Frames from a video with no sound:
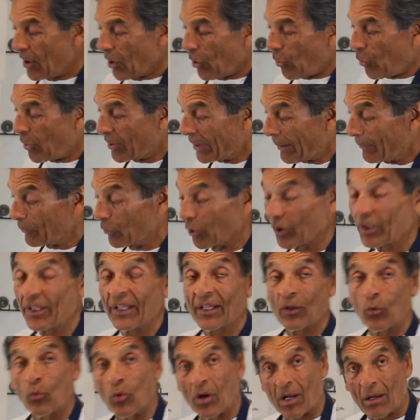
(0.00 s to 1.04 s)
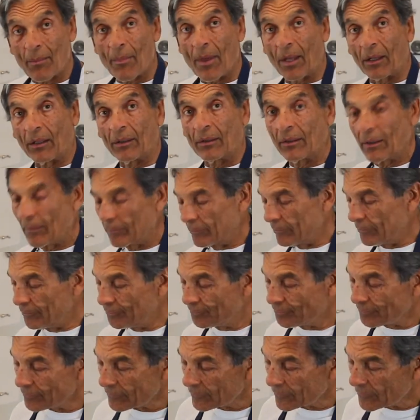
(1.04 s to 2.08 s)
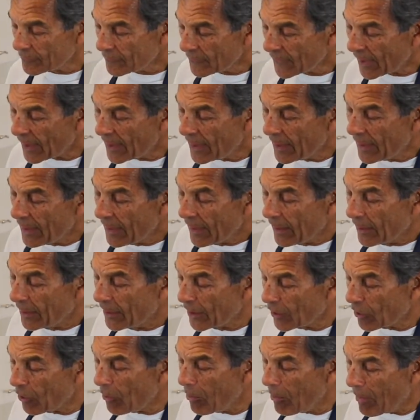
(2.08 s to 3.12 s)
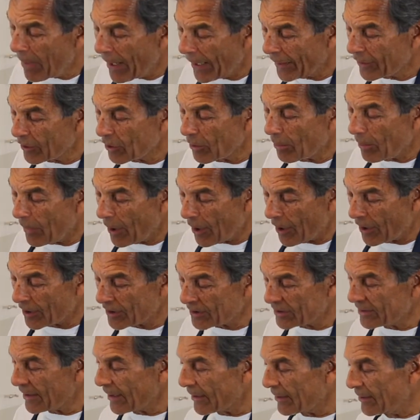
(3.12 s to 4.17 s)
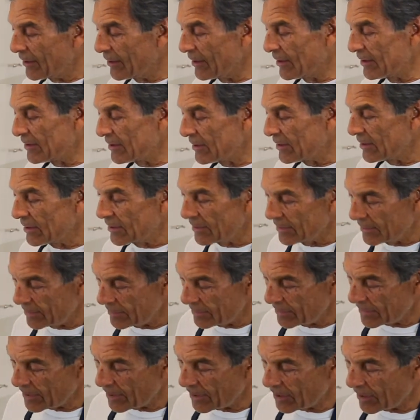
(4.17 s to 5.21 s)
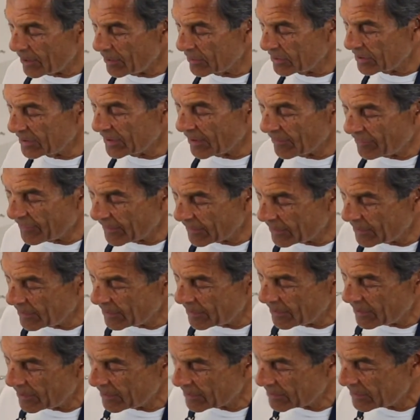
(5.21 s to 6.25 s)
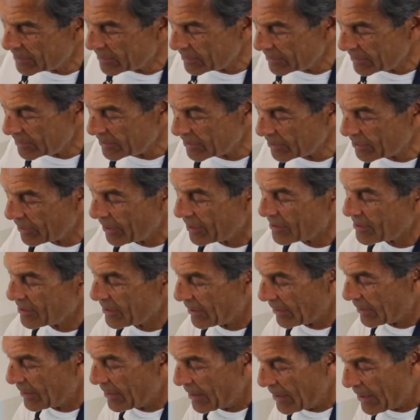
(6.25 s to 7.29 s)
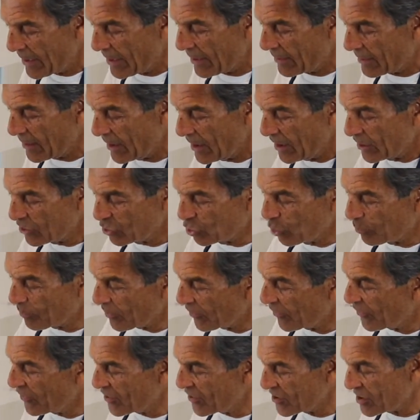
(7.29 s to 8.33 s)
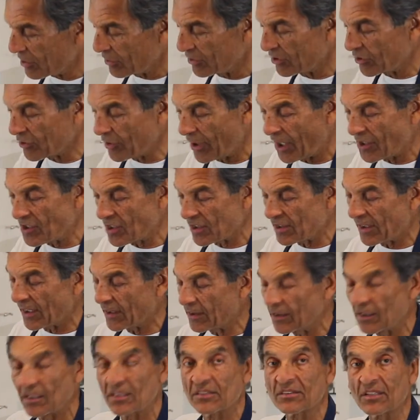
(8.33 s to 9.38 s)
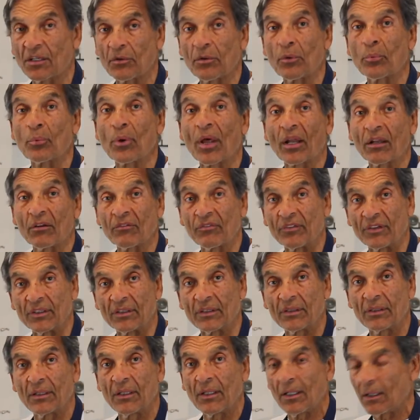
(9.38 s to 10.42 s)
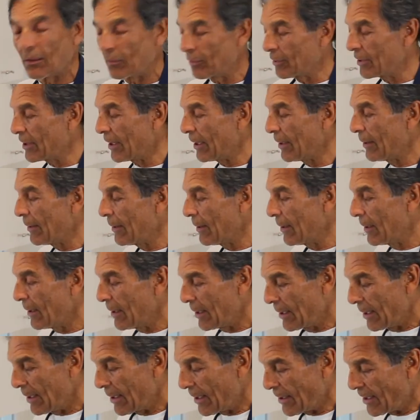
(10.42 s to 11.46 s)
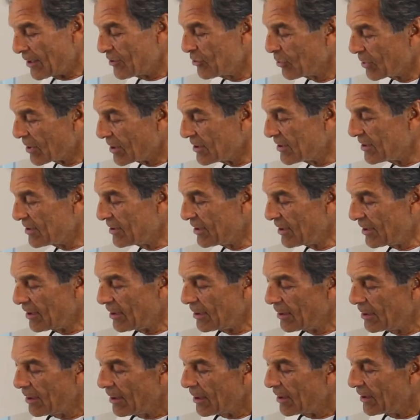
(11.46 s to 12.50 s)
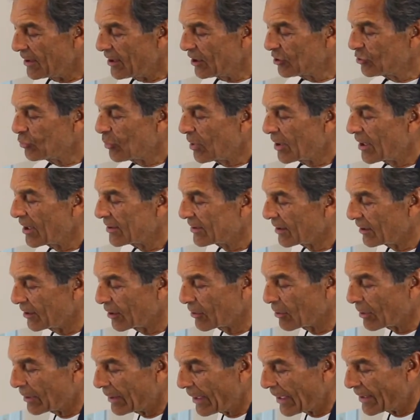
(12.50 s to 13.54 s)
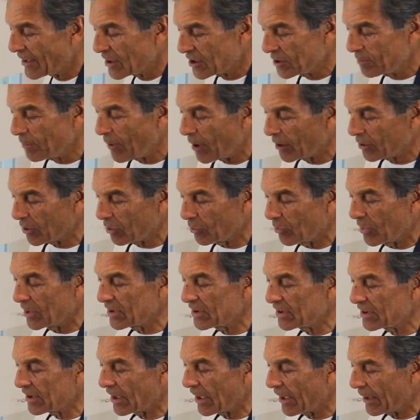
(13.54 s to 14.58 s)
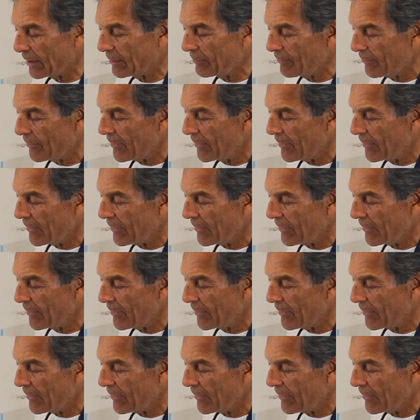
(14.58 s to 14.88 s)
When I'm looking at a watermelon, little minor marks like this, stuff like this, scratch like that, superficial scratches like this are irrelevant. Okay, and as you can see, this one has a little lighter spot on one side